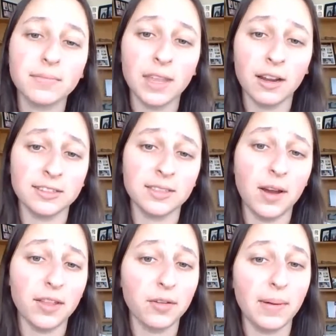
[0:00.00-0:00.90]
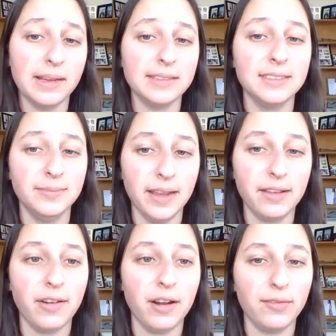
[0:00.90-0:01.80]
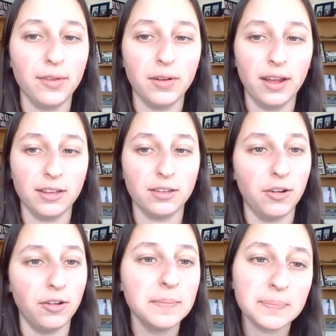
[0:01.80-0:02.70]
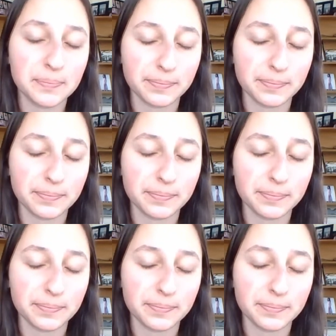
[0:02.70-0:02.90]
there are some other ways to make ferrofluid on your own,